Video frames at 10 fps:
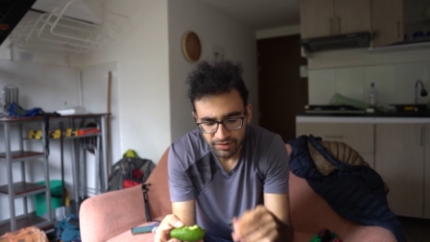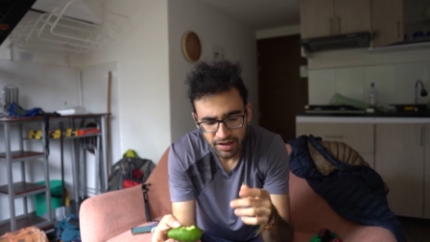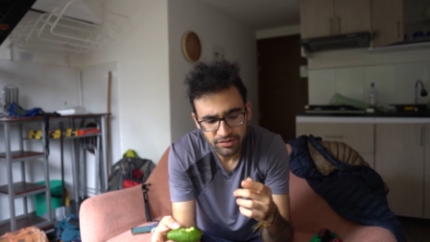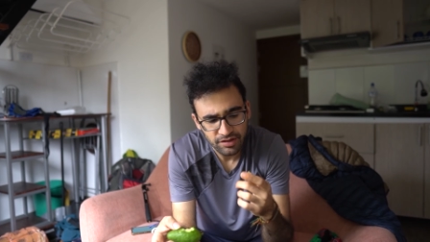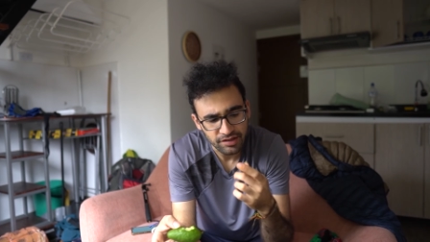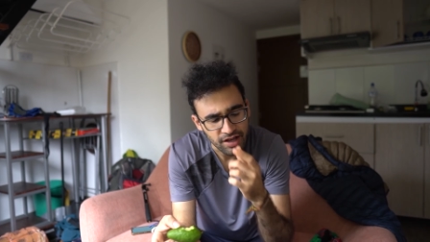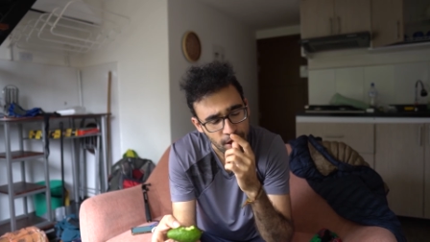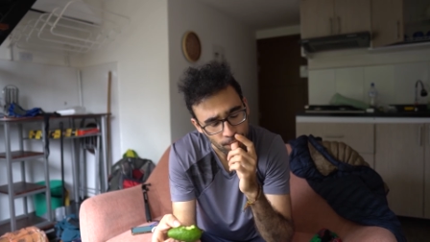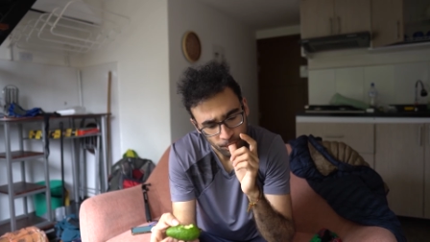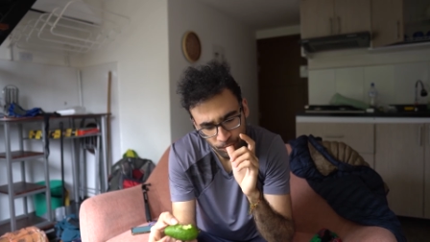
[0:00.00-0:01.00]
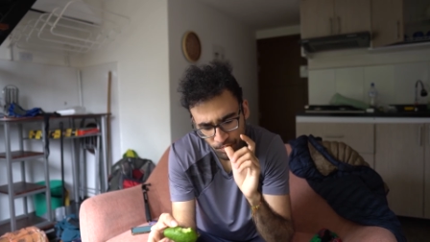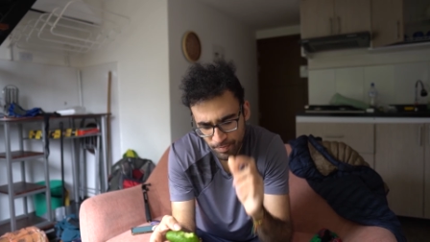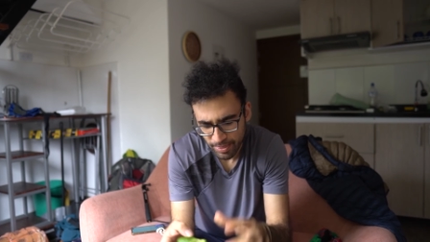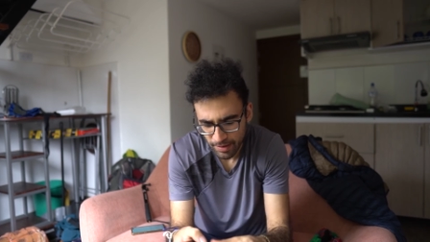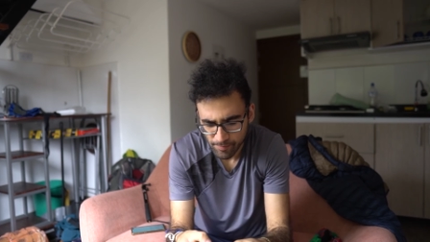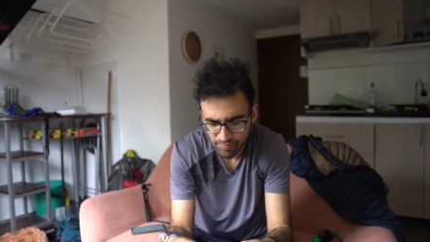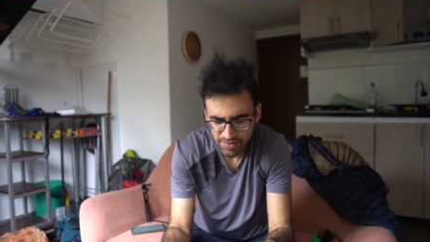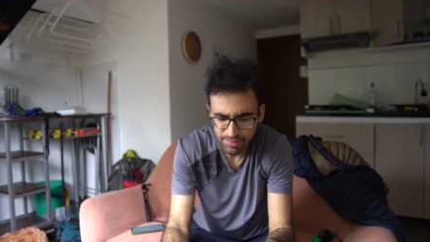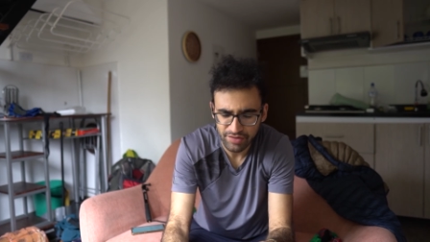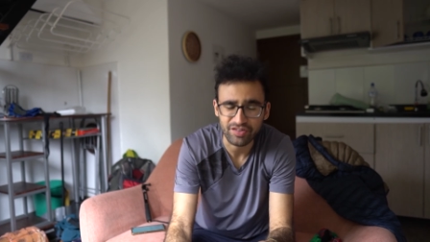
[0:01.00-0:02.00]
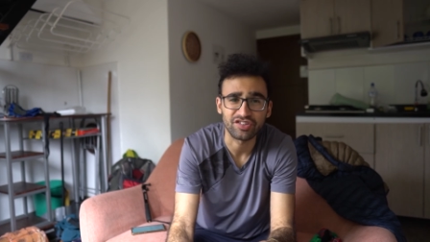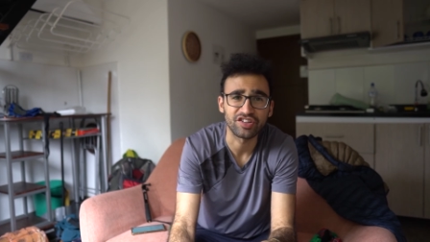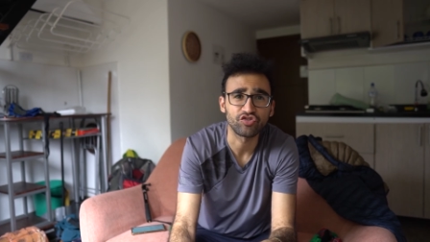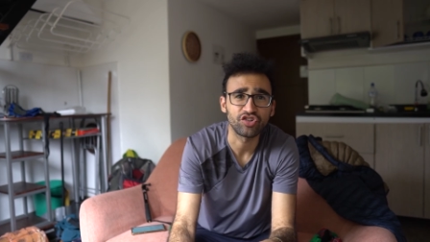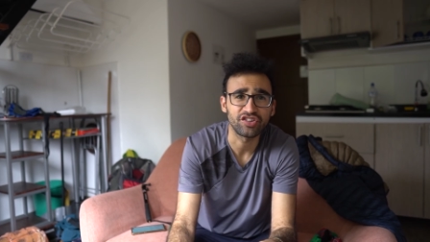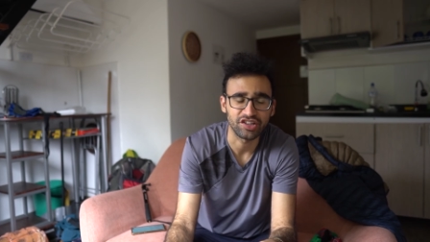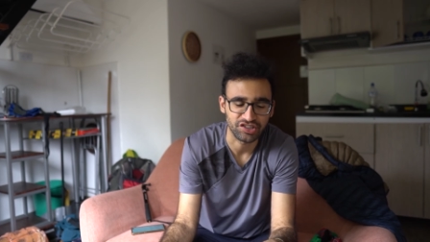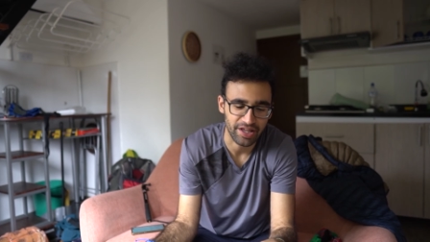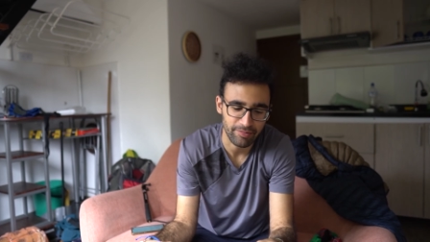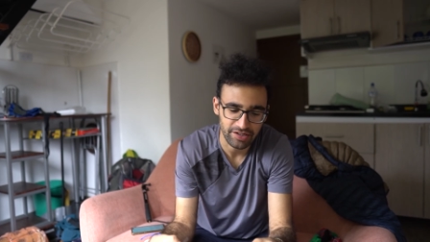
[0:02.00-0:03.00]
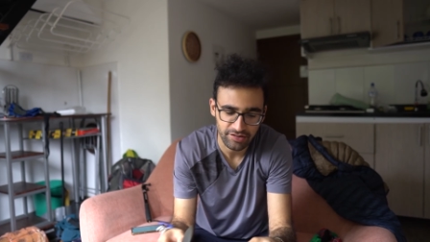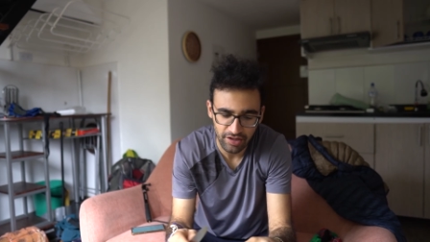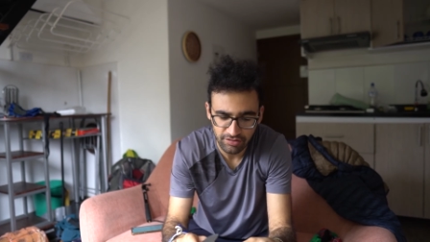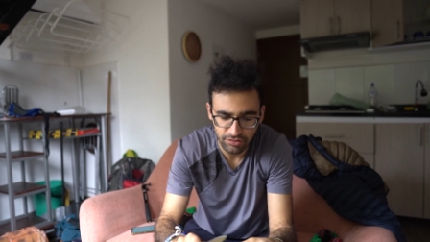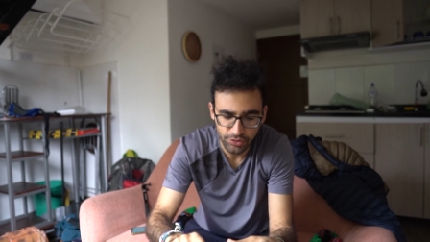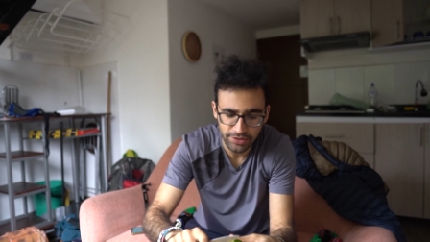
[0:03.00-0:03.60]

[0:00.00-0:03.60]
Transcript: It has like a a bit of a citrusy, lemony taste to